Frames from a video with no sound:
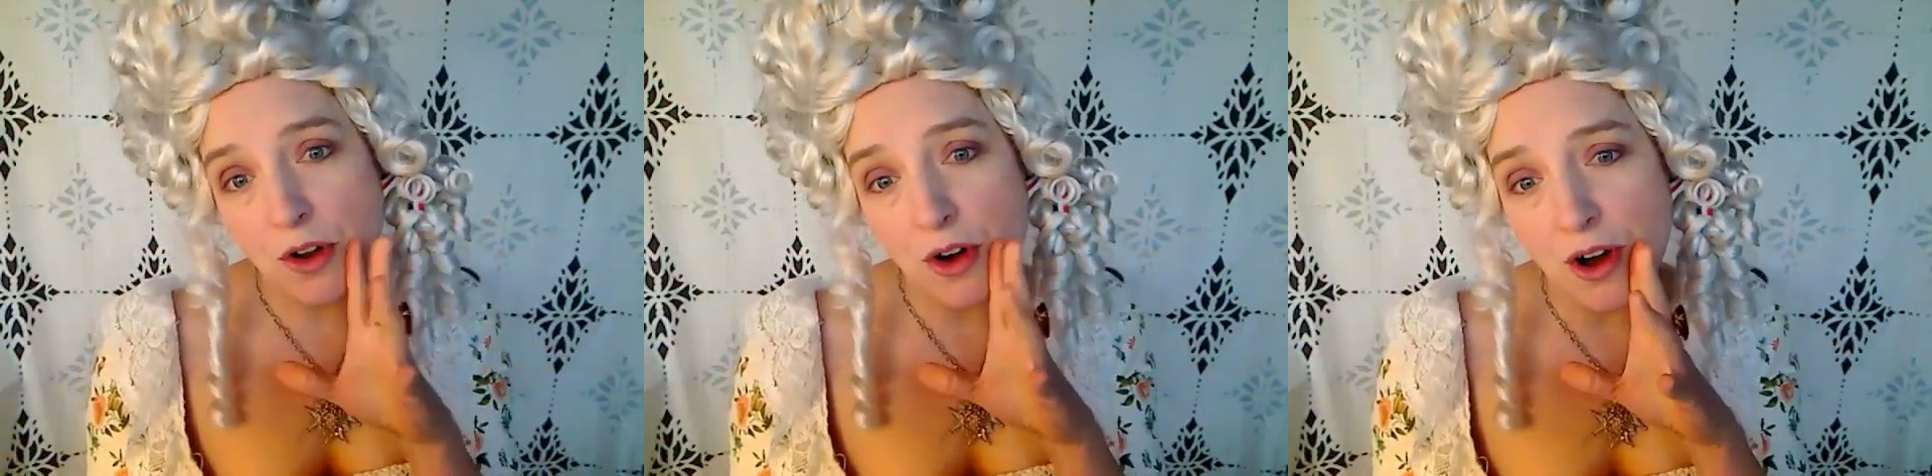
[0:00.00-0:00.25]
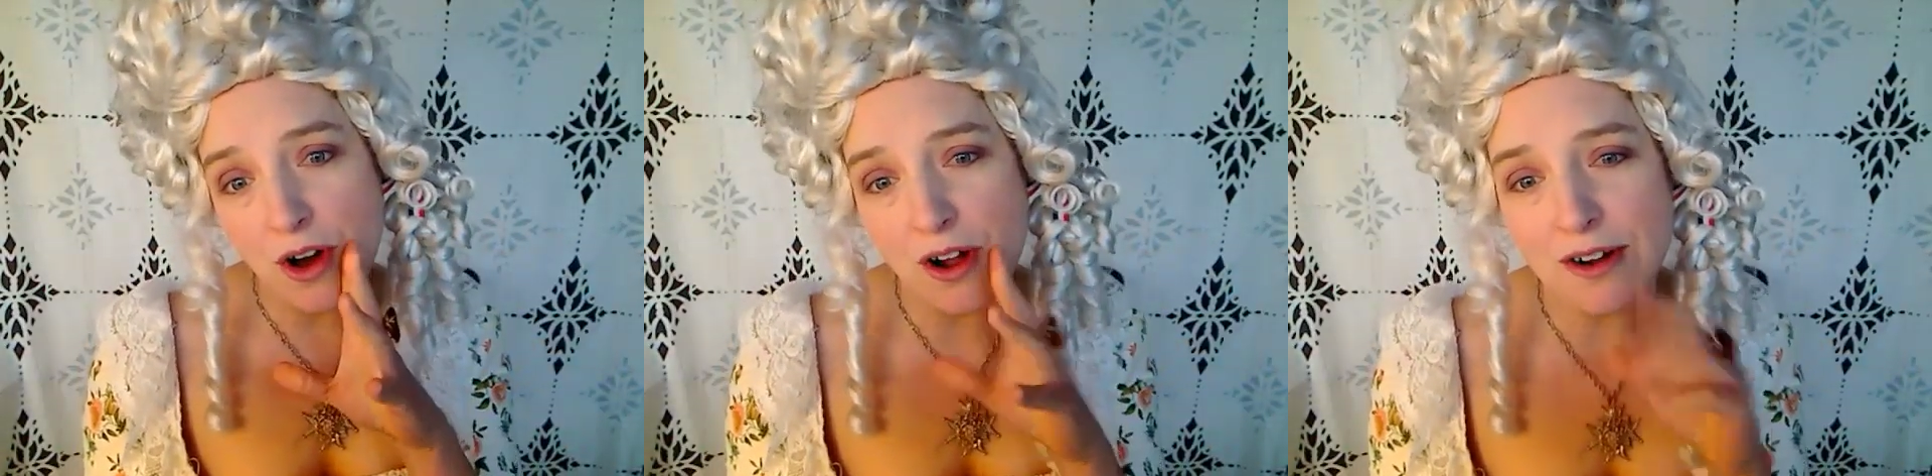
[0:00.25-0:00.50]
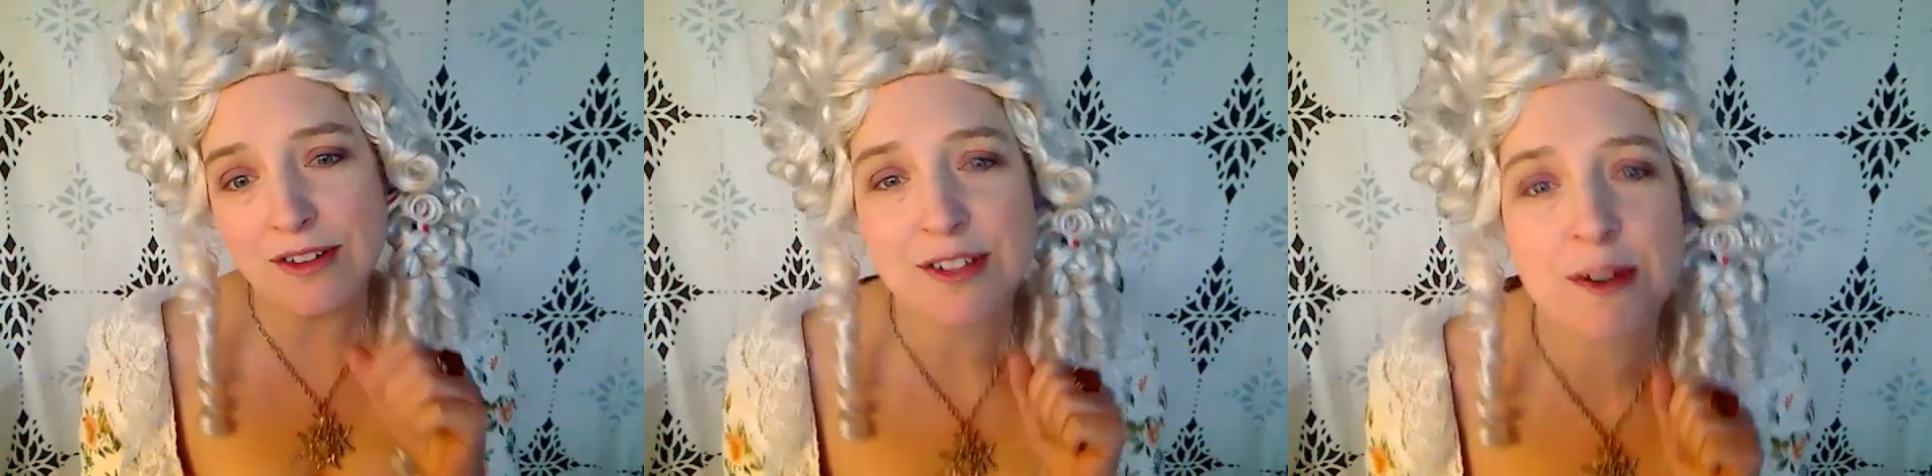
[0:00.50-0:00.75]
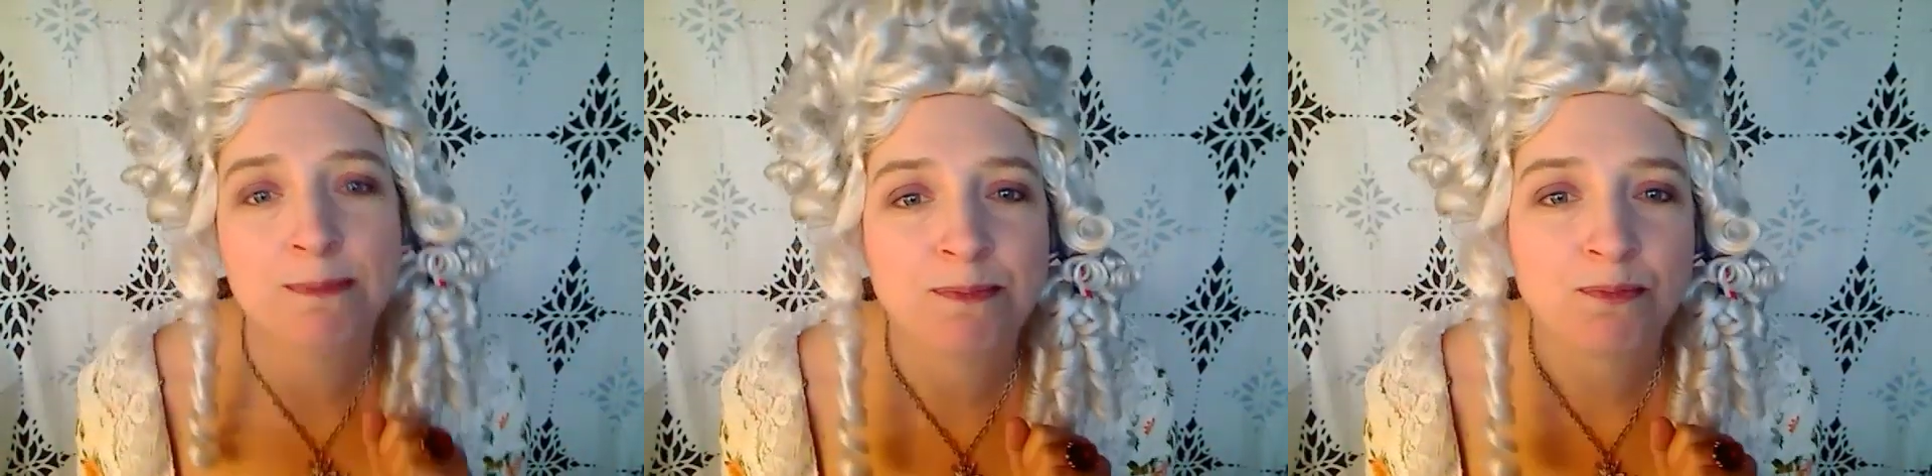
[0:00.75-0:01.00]

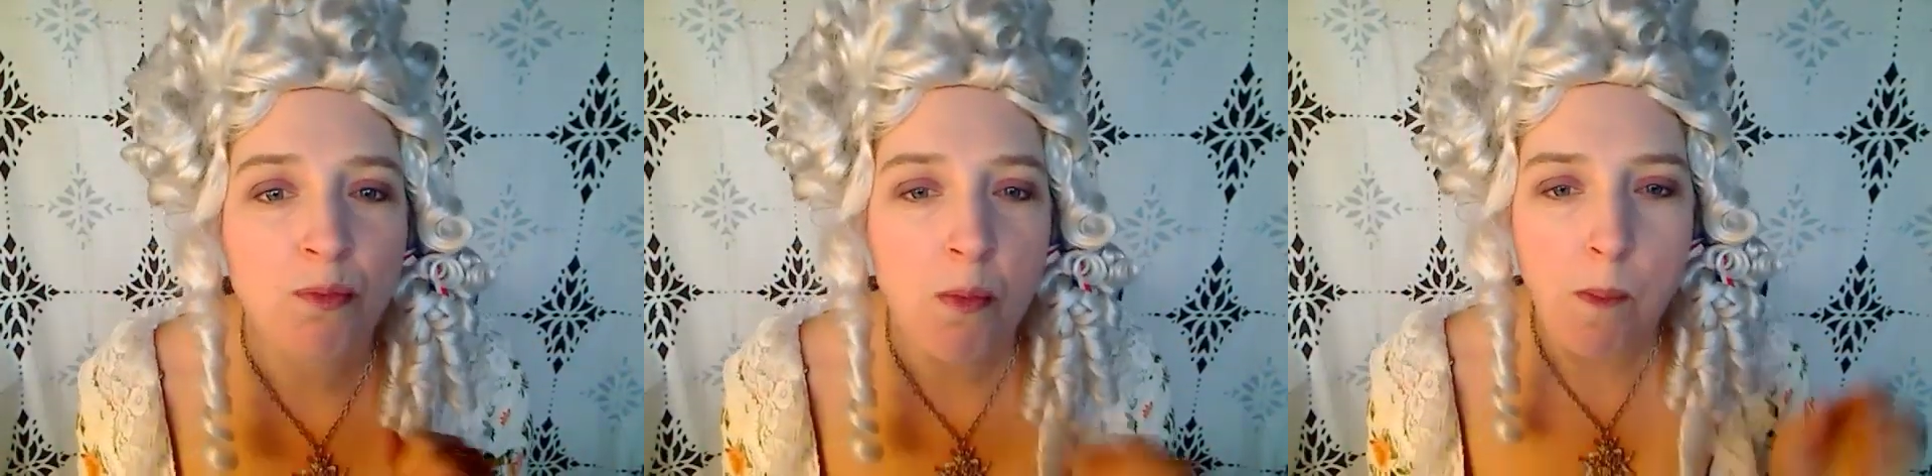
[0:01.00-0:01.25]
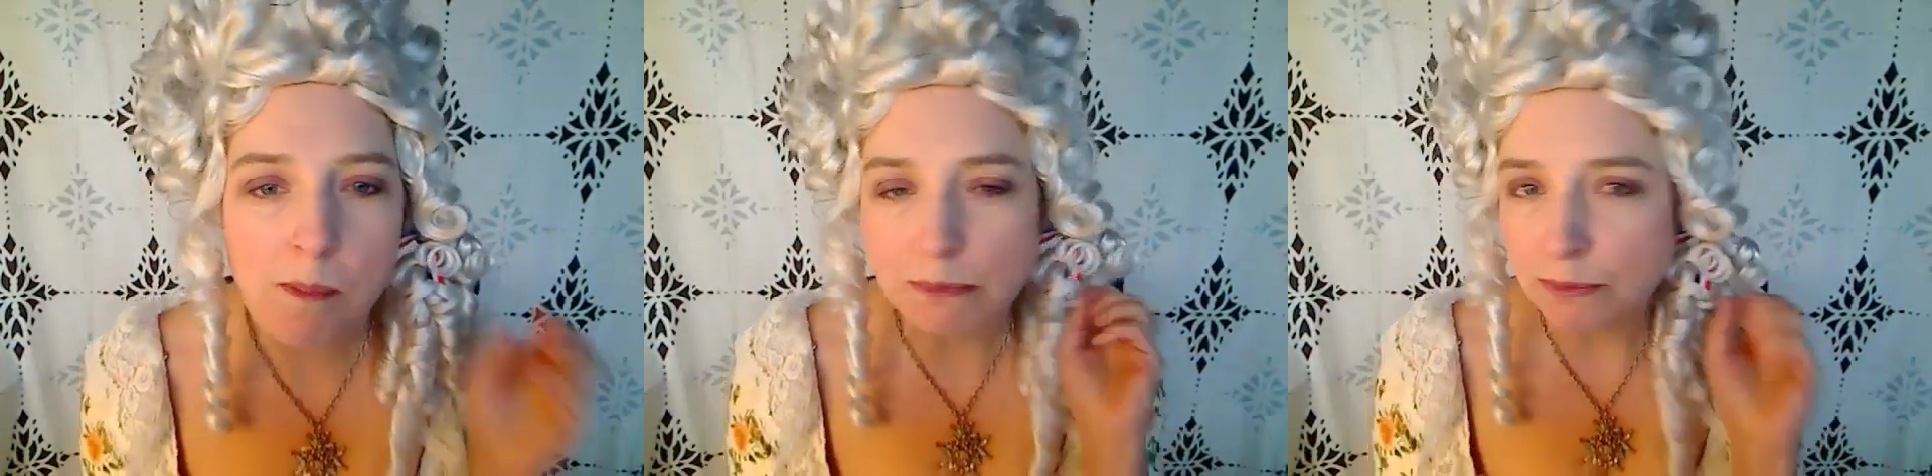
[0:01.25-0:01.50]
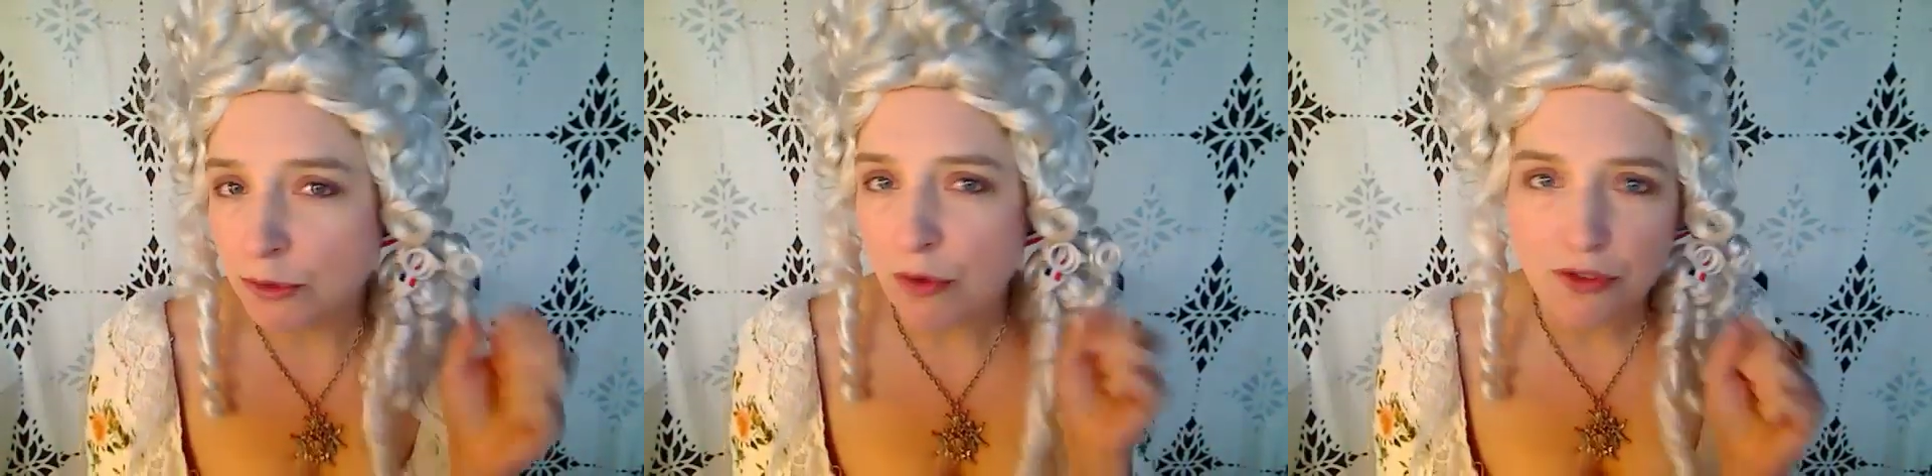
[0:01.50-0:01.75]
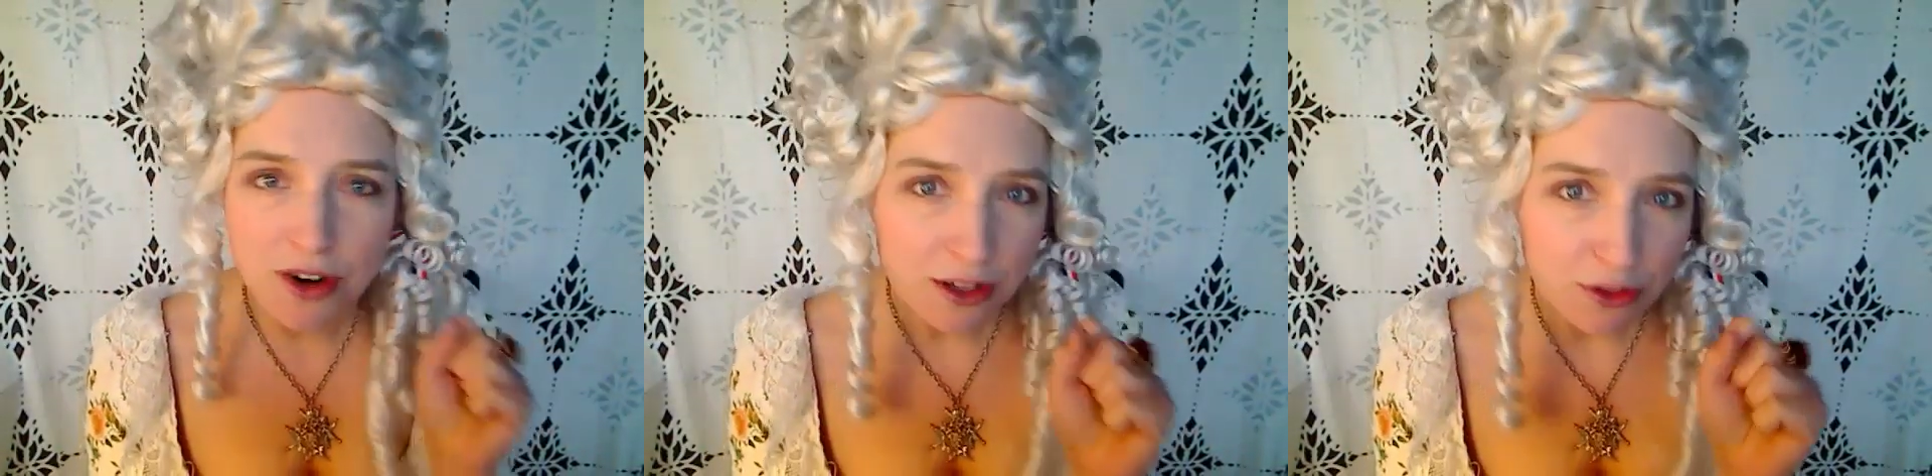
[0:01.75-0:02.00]
calls. Don't
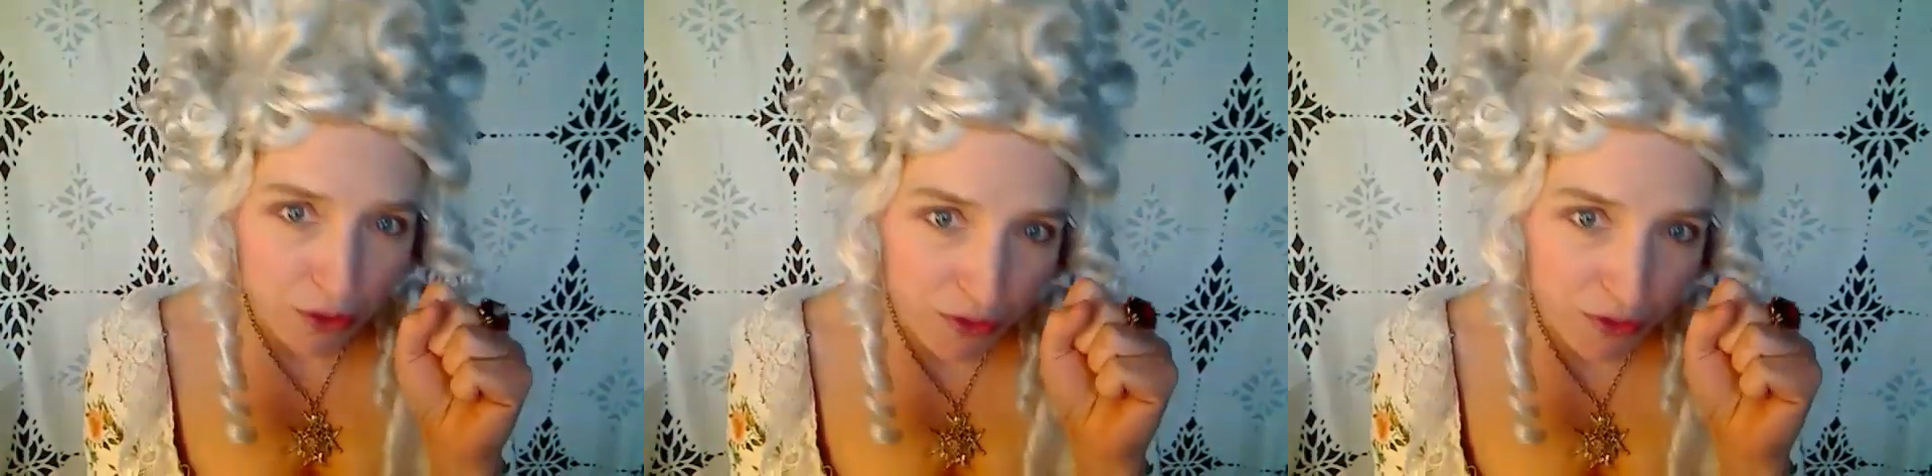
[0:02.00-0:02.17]
forget to